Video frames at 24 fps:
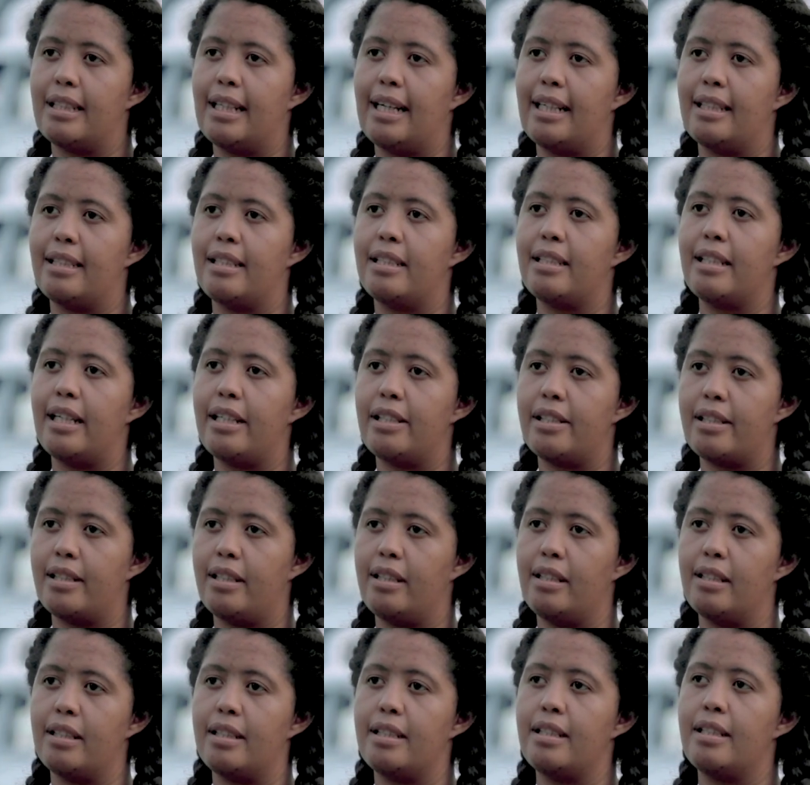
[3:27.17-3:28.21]
that
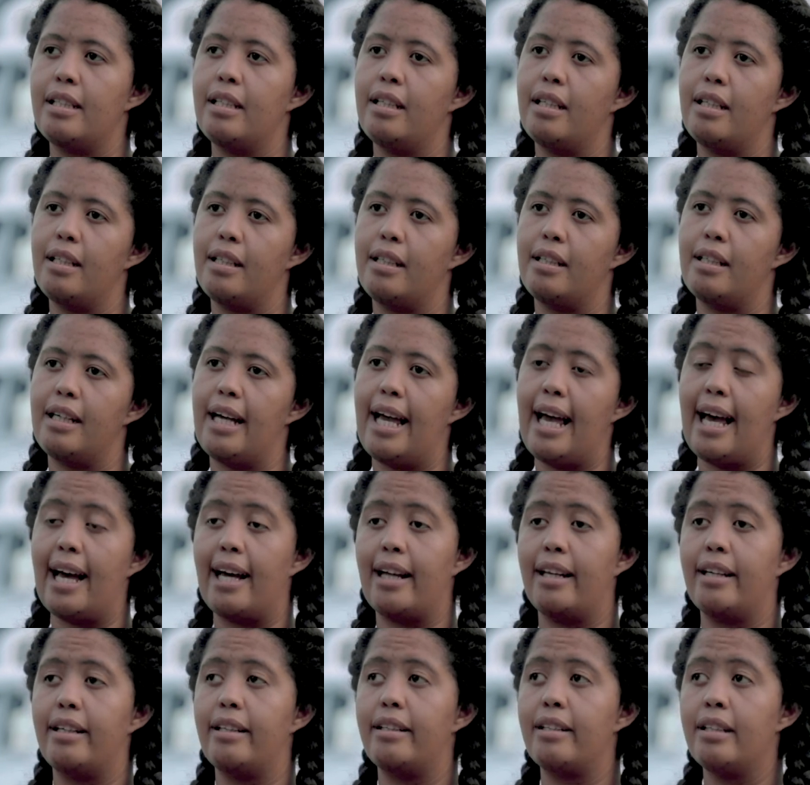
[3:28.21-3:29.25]
Seychelles
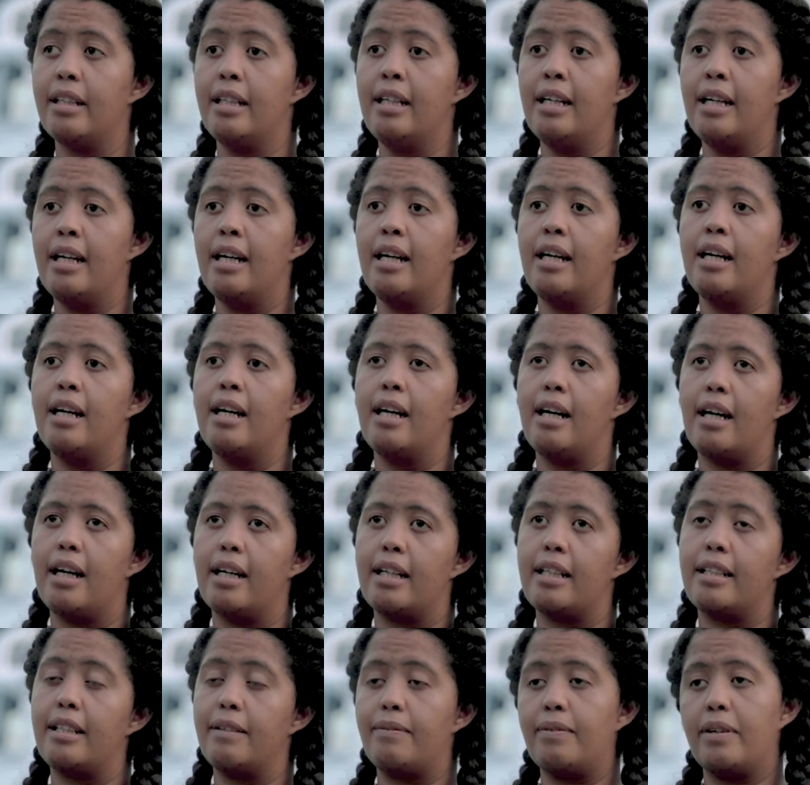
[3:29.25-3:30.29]
and
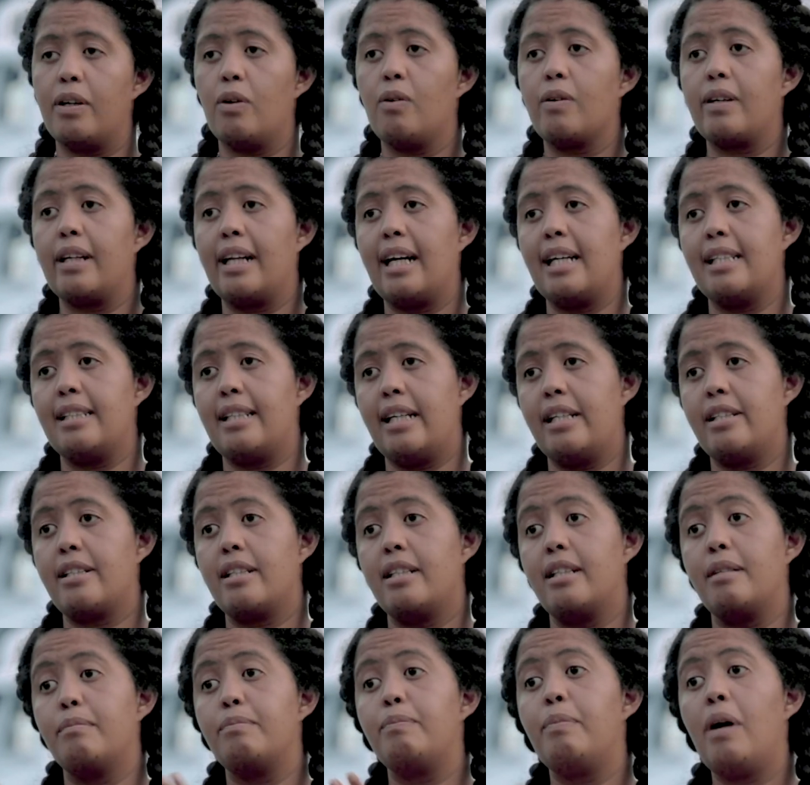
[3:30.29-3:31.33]
different
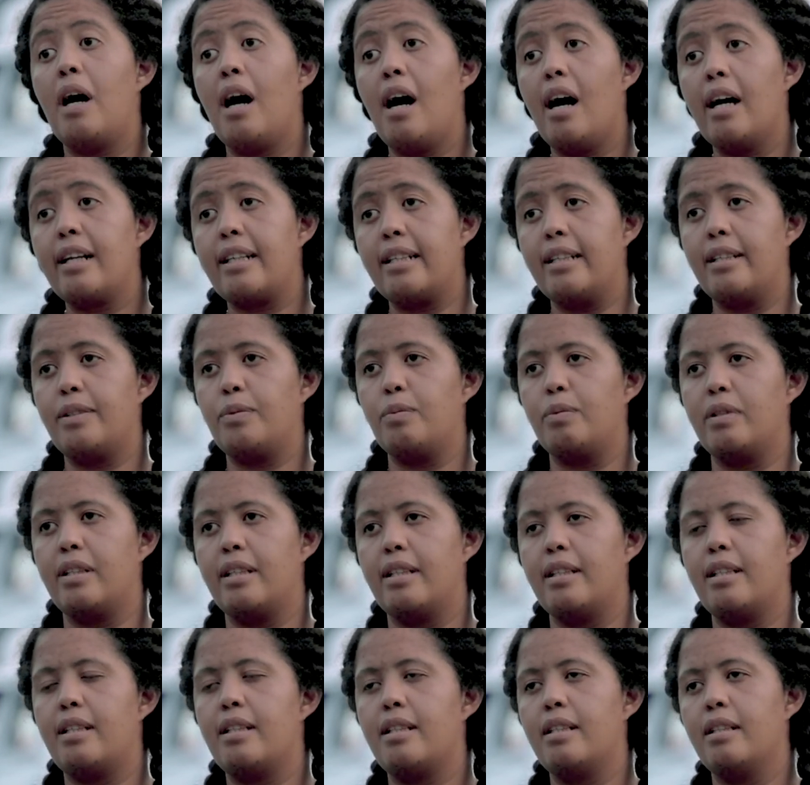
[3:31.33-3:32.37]
organizations partnered
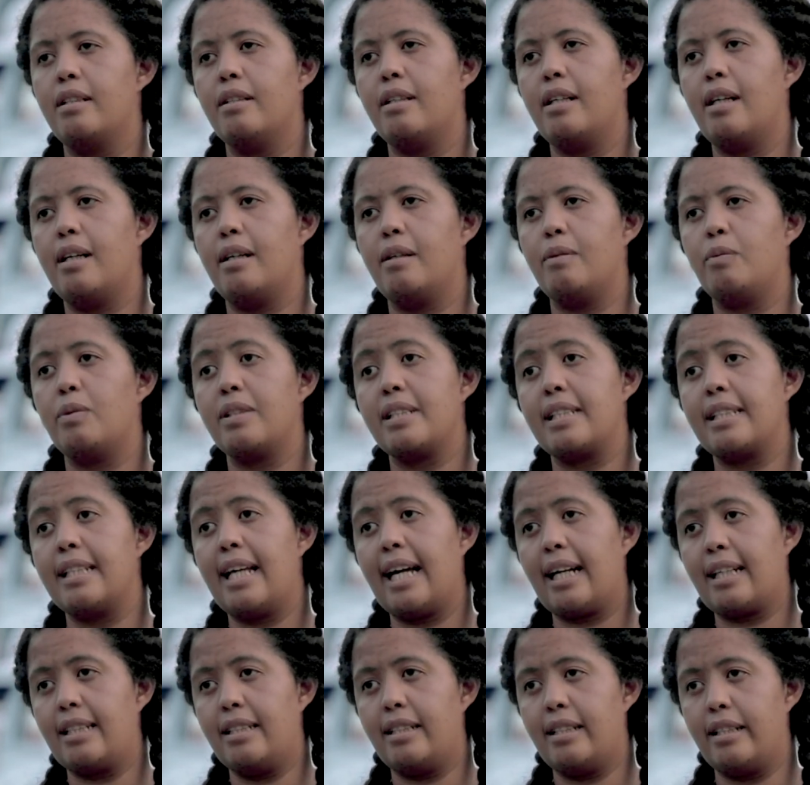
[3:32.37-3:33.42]
with was
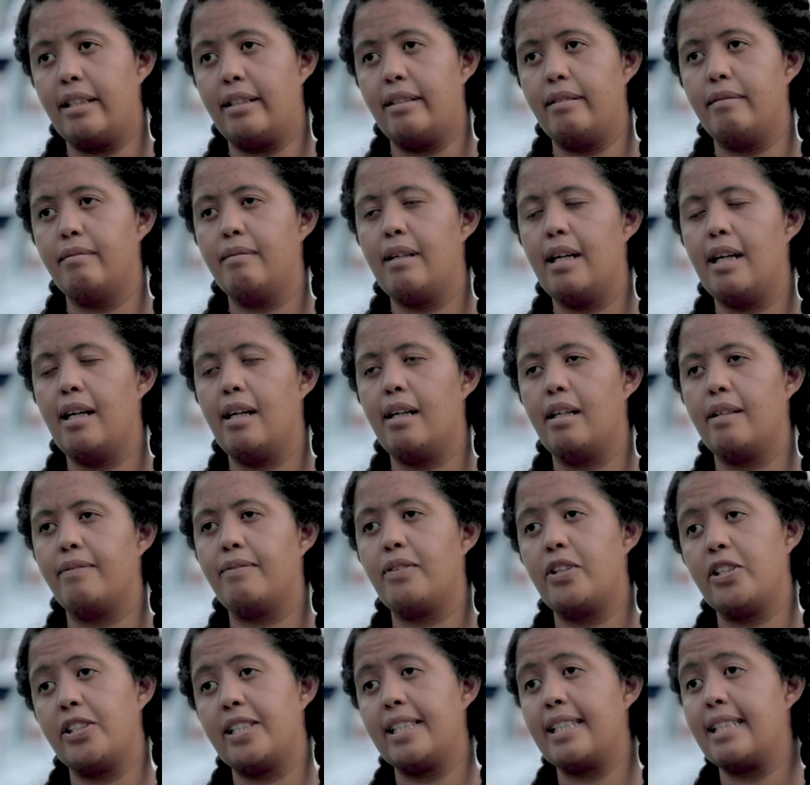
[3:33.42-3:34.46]
Necton
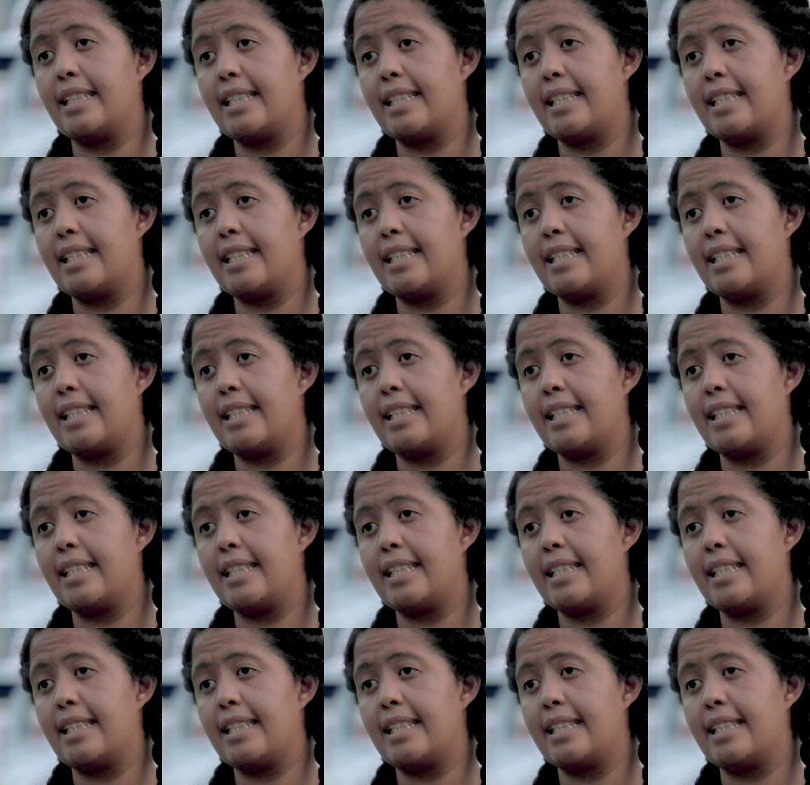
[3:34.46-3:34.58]
First